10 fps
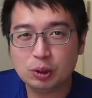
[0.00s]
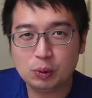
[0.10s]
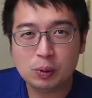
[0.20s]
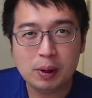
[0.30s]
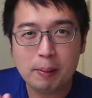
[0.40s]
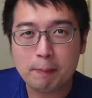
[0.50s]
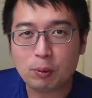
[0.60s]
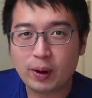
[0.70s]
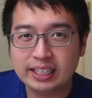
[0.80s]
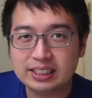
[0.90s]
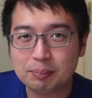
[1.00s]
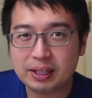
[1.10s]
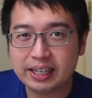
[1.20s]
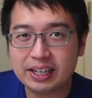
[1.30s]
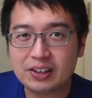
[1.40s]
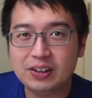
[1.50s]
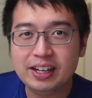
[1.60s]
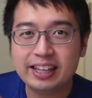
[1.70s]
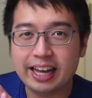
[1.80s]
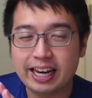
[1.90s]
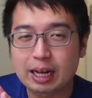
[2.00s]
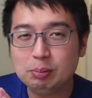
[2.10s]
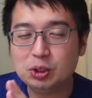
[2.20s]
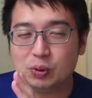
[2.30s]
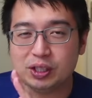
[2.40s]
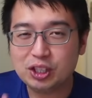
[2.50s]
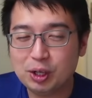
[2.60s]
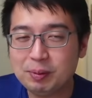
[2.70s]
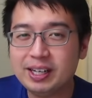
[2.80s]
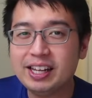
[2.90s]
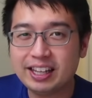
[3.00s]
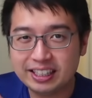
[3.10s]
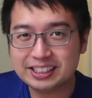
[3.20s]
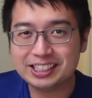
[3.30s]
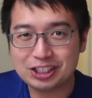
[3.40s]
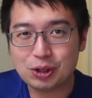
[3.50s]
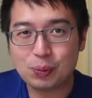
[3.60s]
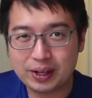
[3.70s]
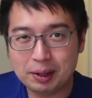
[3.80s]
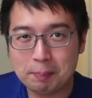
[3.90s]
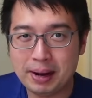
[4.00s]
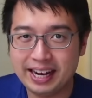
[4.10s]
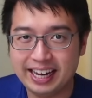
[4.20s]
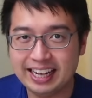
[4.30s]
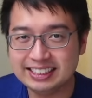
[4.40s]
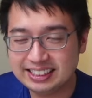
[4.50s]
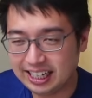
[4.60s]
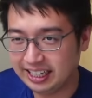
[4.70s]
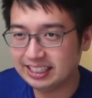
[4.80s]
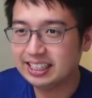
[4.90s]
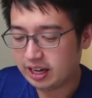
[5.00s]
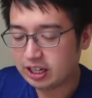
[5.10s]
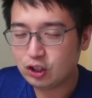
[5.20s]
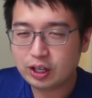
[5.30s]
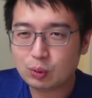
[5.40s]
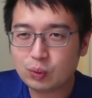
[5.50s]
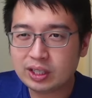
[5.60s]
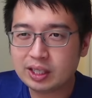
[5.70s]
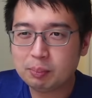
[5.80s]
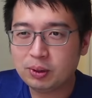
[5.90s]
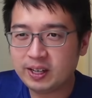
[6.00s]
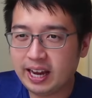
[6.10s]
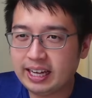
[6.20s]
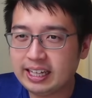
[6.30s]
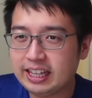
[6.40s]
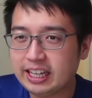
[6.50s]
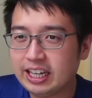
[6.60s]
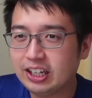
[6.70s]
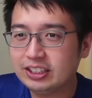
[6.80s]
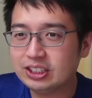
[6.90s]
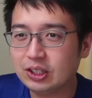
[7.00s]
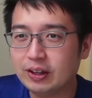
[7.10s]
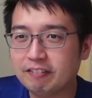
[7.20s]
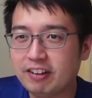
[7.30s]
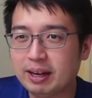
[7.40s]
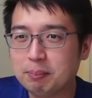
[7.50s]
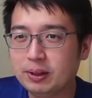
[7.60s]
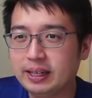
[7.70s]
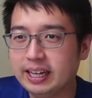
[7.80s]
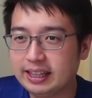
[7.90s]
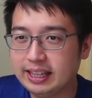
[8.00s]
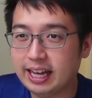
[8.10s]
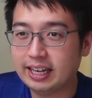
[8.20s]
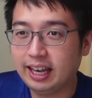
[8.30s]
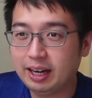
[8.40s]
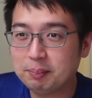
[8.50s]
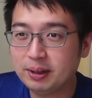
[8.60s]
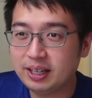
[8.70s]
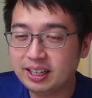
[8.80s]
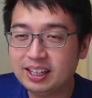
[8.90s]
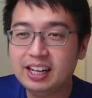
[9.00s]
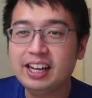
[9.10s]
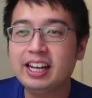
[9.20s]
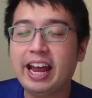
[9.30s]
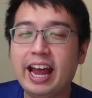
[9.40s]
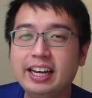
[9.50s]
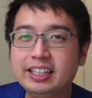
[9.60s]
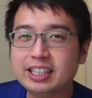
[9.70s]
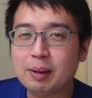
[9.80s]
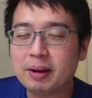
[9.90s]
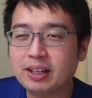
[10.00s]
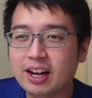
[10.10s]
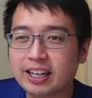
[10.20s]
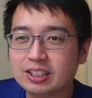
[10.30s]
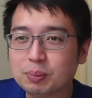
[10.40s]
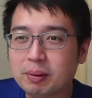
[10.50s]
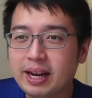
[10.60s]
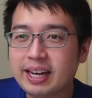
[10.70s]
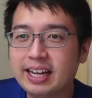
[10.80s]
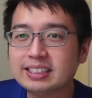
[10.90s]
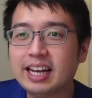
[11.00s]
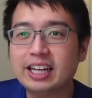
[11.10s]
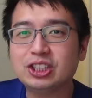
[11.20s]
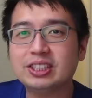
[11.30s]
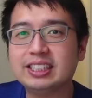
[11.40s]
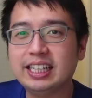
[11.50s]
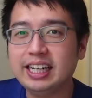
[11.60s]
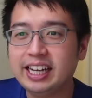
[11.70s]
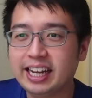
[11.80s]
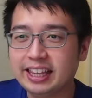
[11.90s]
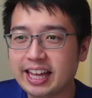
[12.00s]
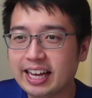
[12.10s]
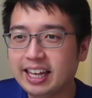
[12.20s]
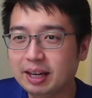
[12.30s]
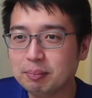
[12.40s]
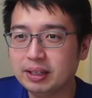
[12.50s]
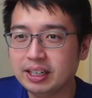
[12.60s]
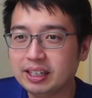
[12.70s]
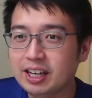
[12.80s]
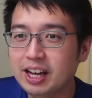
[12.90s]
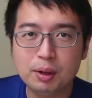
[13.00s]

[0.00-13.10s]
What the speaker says: to write something here that helps you determine this is the real Binance site. And you can really put anything here, so if I put hit that like button, anytime I log into Binance, I should see hit that like button.